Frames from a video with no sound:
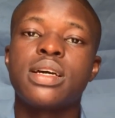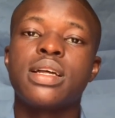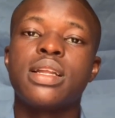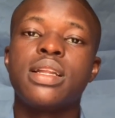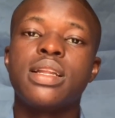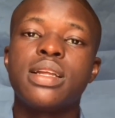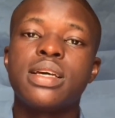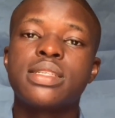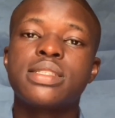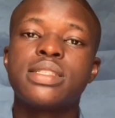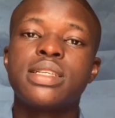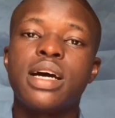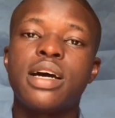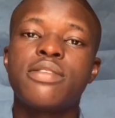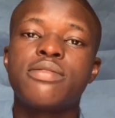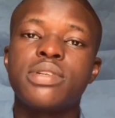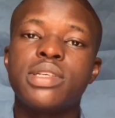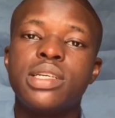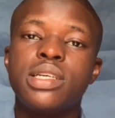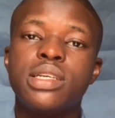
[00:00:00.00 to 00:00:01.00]
Let's dive
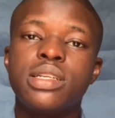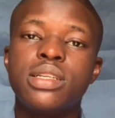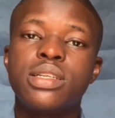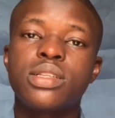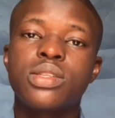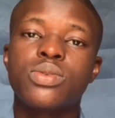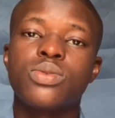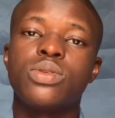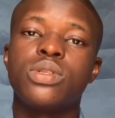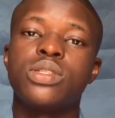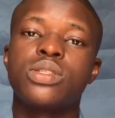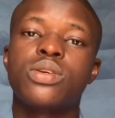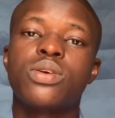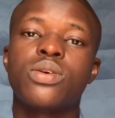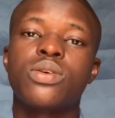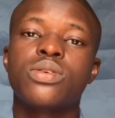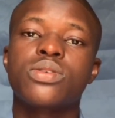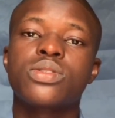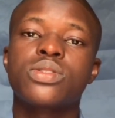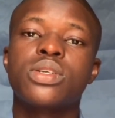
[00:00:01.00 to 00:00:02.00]
in to
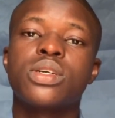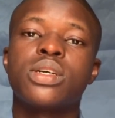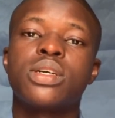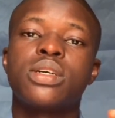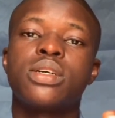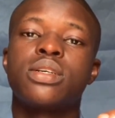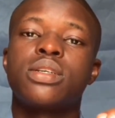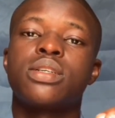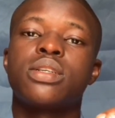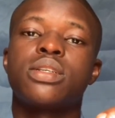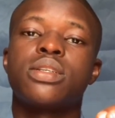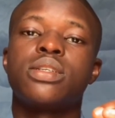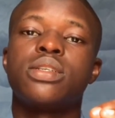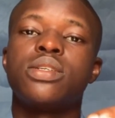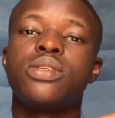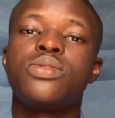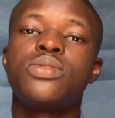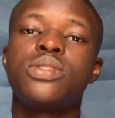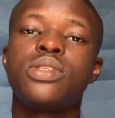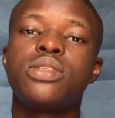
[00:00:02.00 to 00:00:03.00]
discuss the
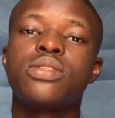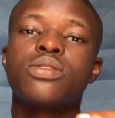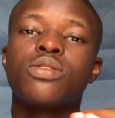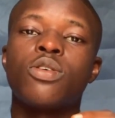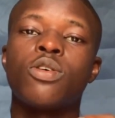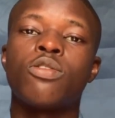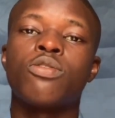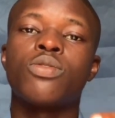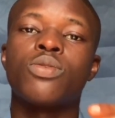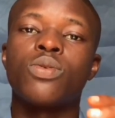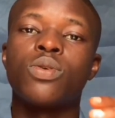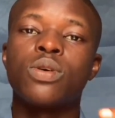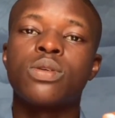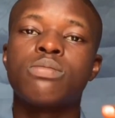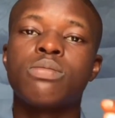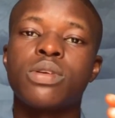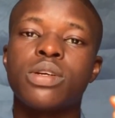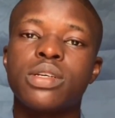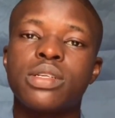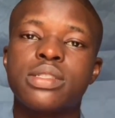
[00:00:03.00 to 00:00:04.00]
uses of
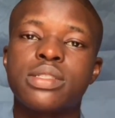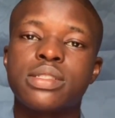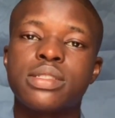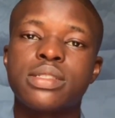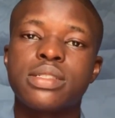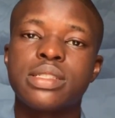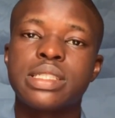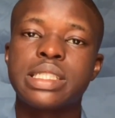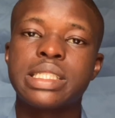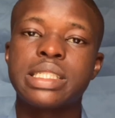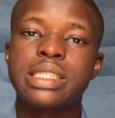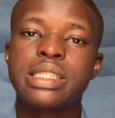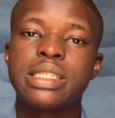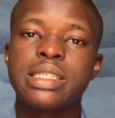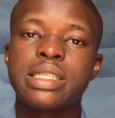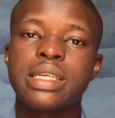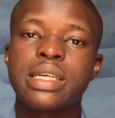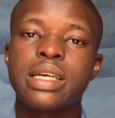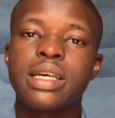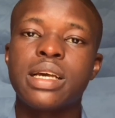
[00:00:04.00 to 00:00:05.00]
WordPress.
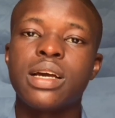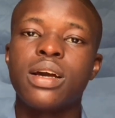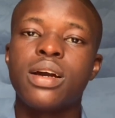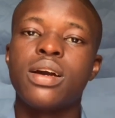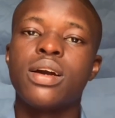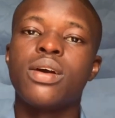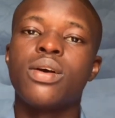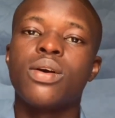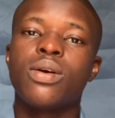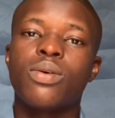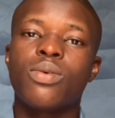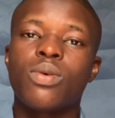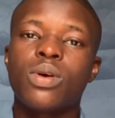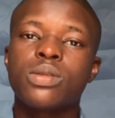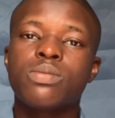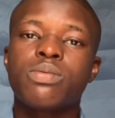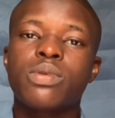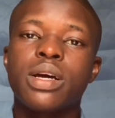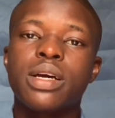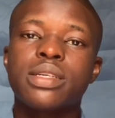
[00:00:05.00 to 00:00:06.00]

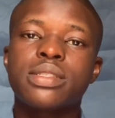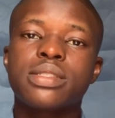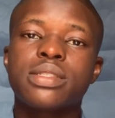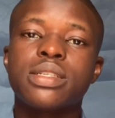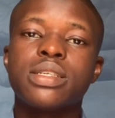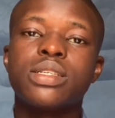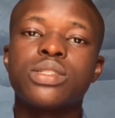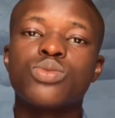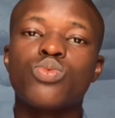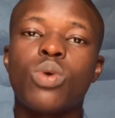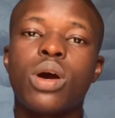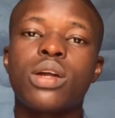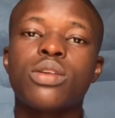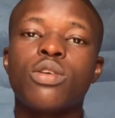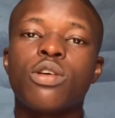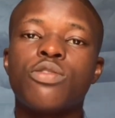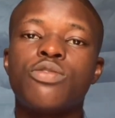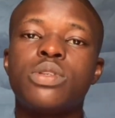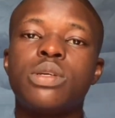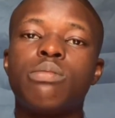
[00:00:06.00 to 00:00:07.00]
WordPress is one
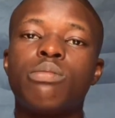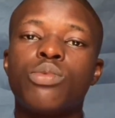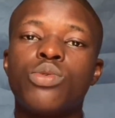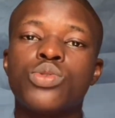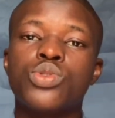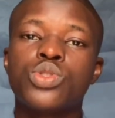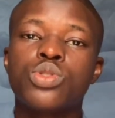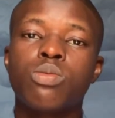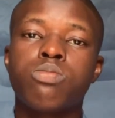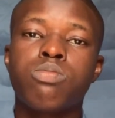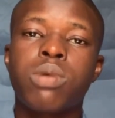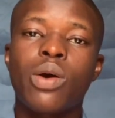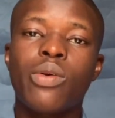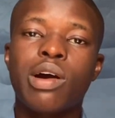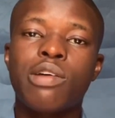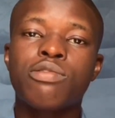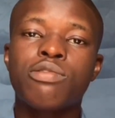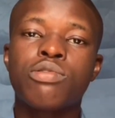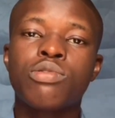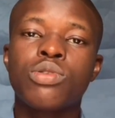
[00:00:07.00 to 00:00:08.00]
of the most
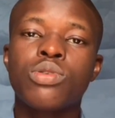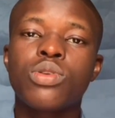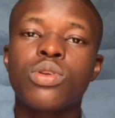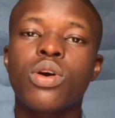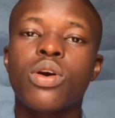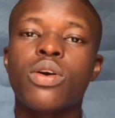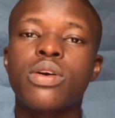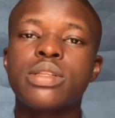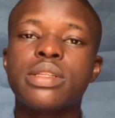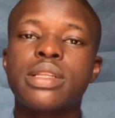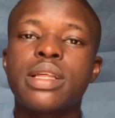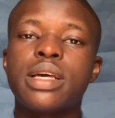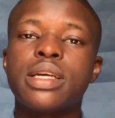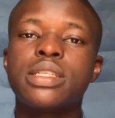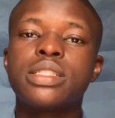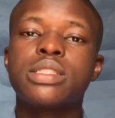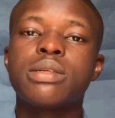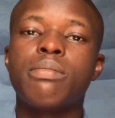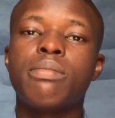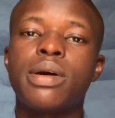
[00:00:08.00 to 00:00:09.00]
powerful content
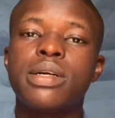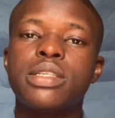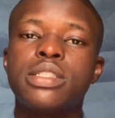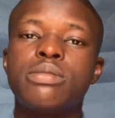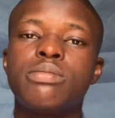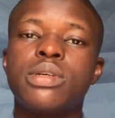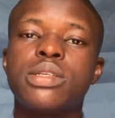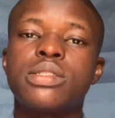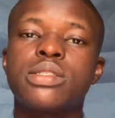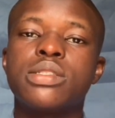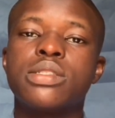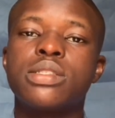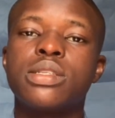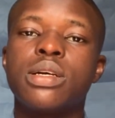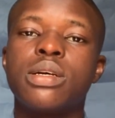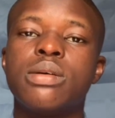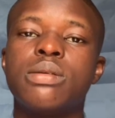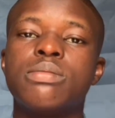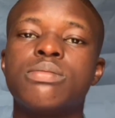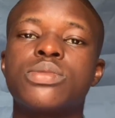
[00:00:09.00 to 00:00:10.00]
management
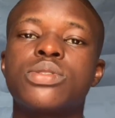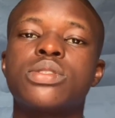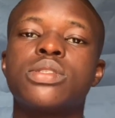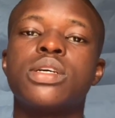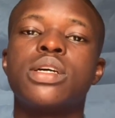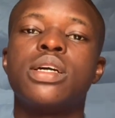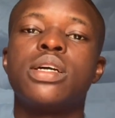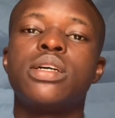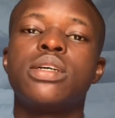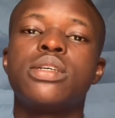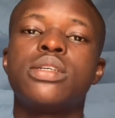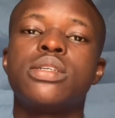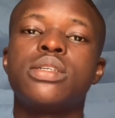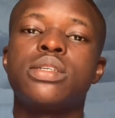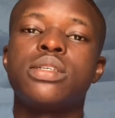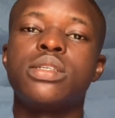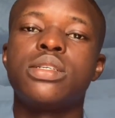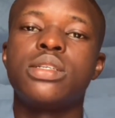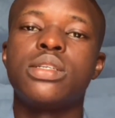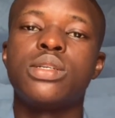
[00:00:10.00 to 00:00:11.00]
systems
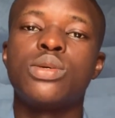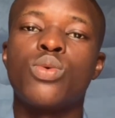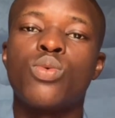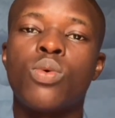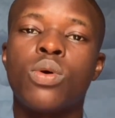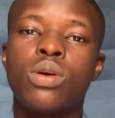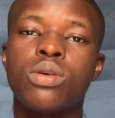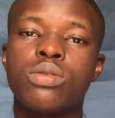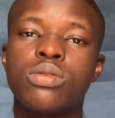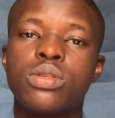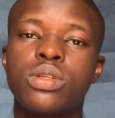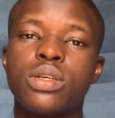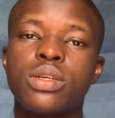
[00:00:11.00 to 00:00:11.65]
in the world